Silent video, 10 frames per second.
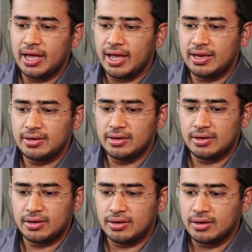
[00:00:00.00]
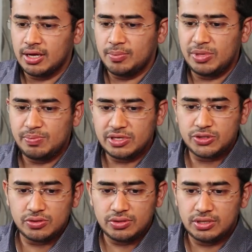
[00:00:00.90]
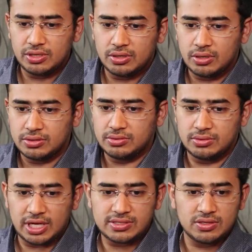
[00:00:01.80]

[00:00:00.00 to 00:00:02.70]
and people should, that's